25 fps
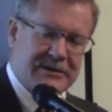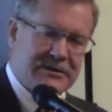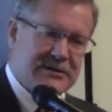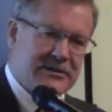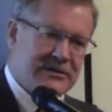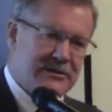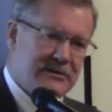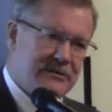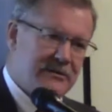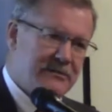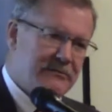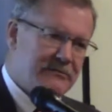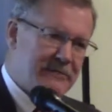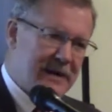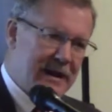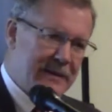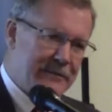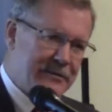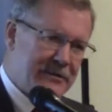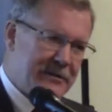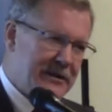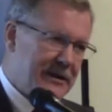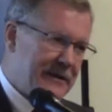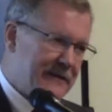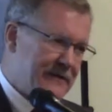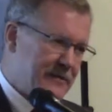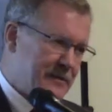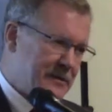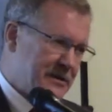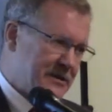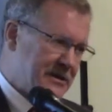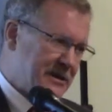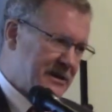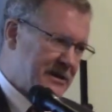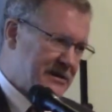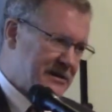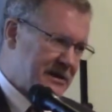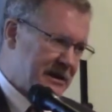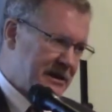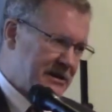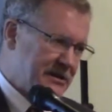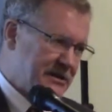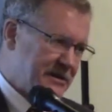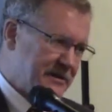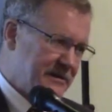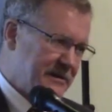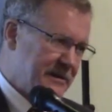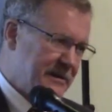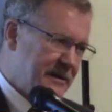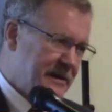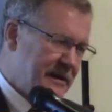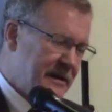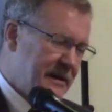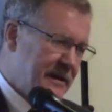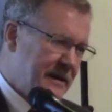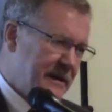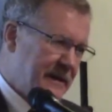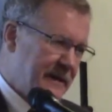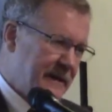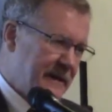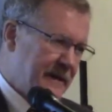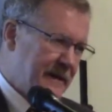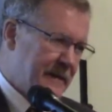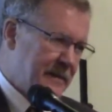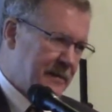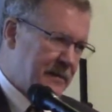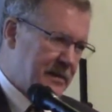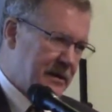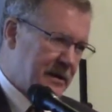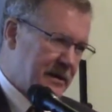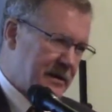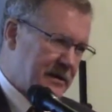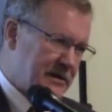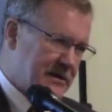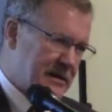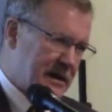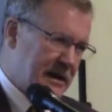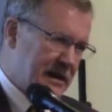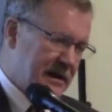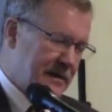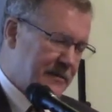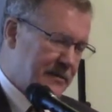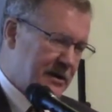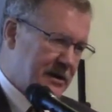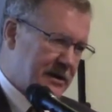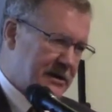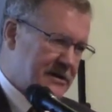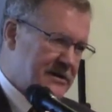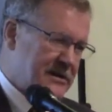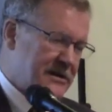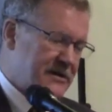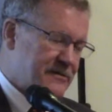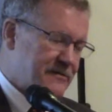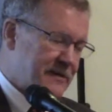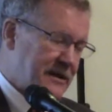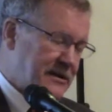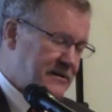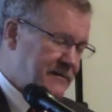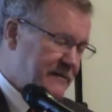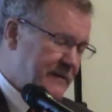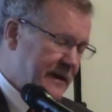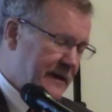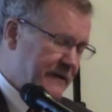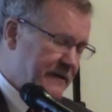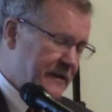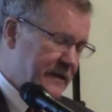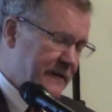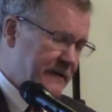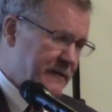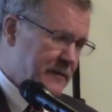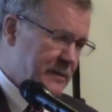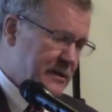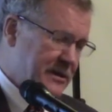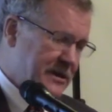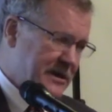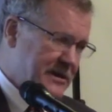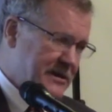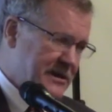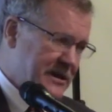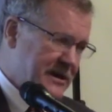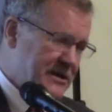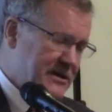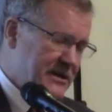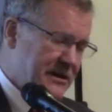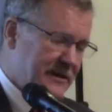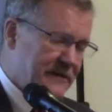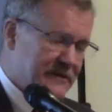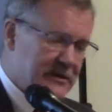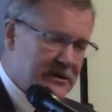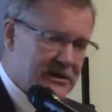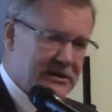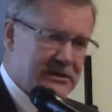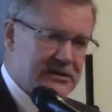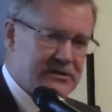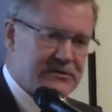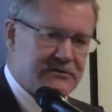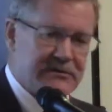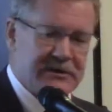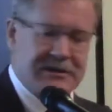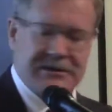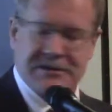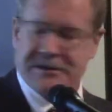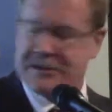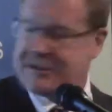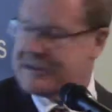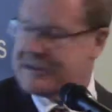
to rapid informatization pol uh, policies, rapid implementation of industry and